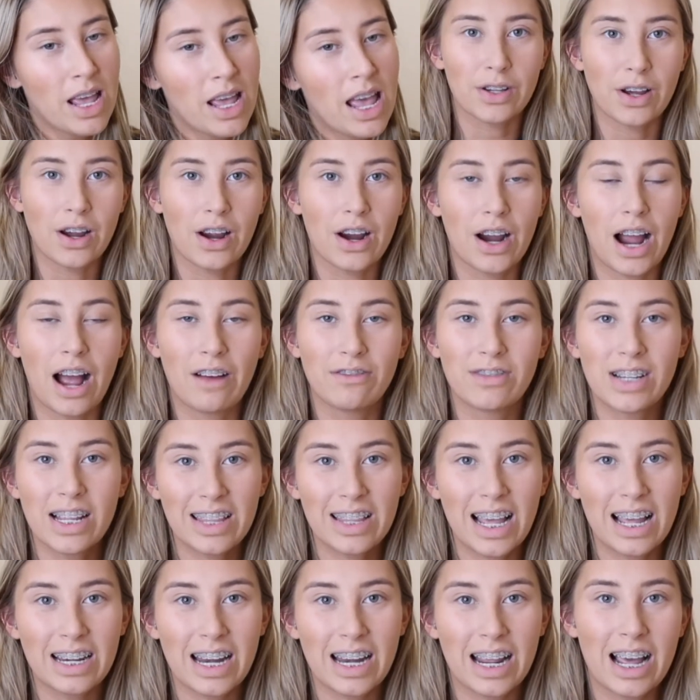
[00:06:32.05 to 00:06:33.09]
So I've done
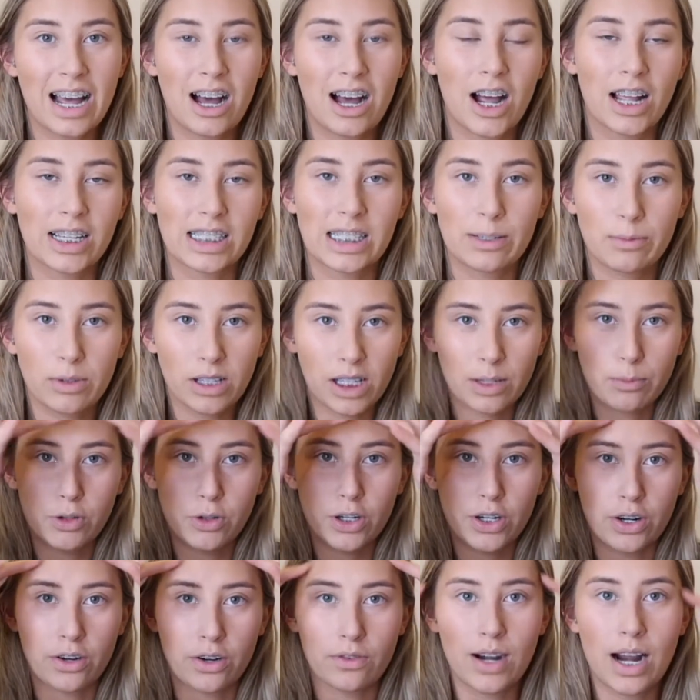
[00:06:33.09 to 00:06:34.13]
that now. I typically put
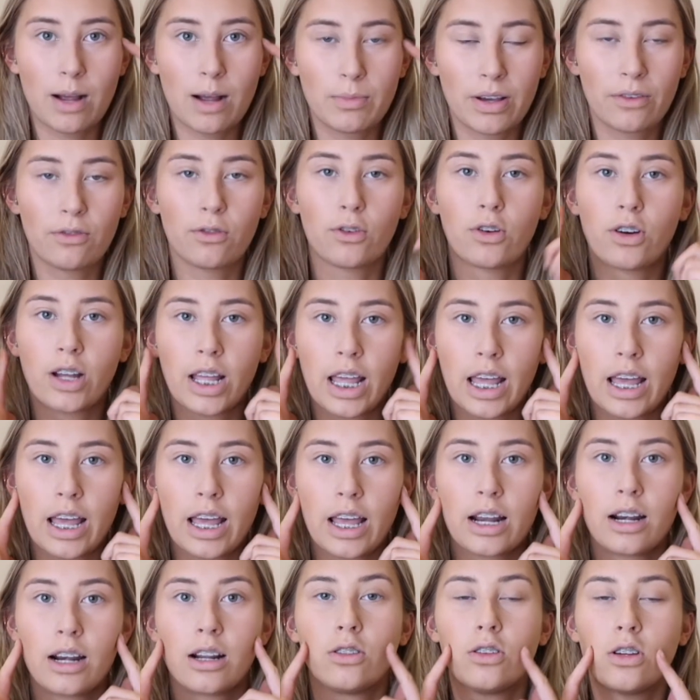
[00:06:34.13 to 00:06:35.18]
it around my
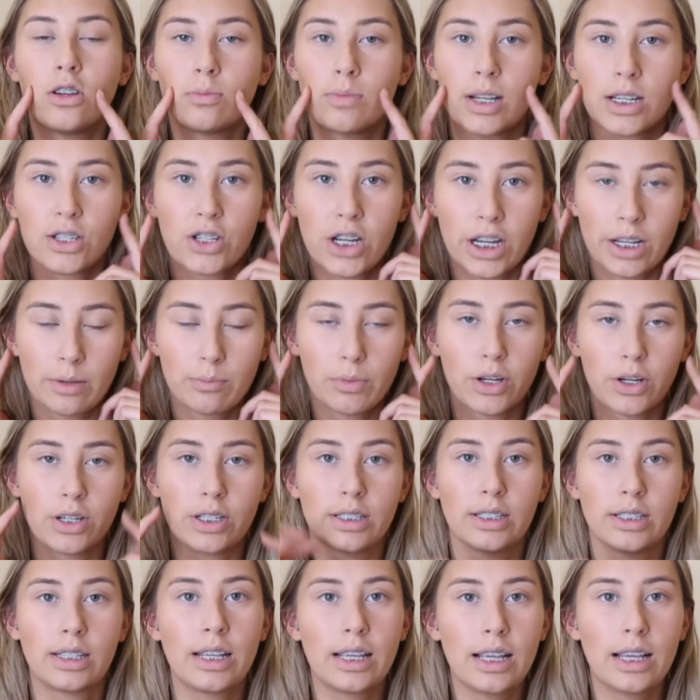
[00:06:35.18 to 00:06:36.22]
forehead, along my
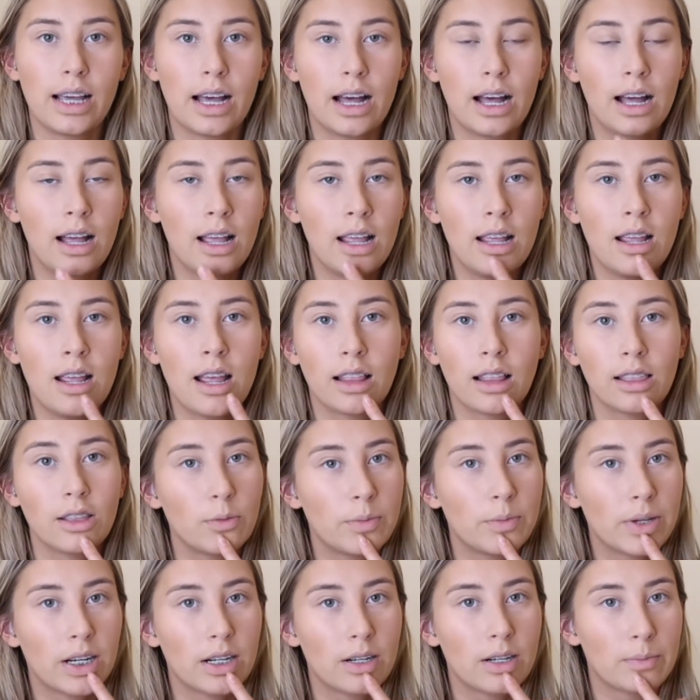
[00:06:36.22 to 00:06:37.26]
cheekbones here, a little
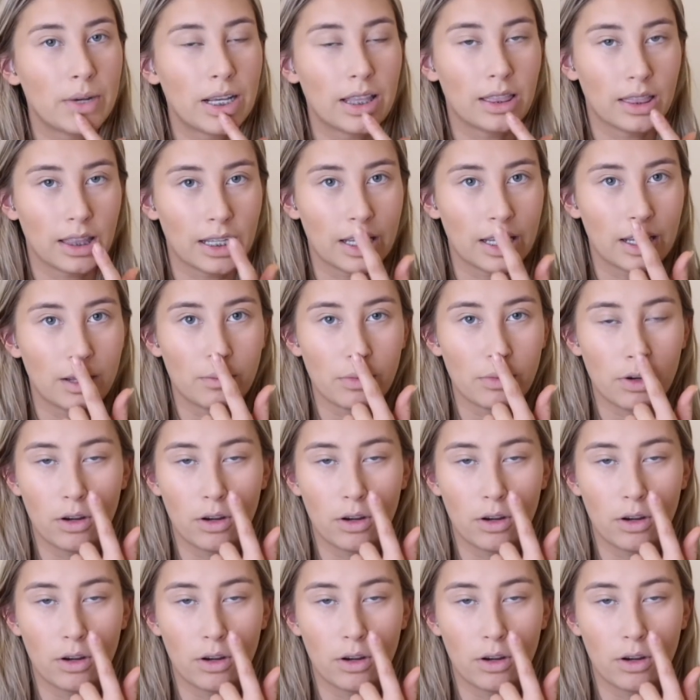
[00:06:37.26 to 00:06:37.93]
bit under my lip,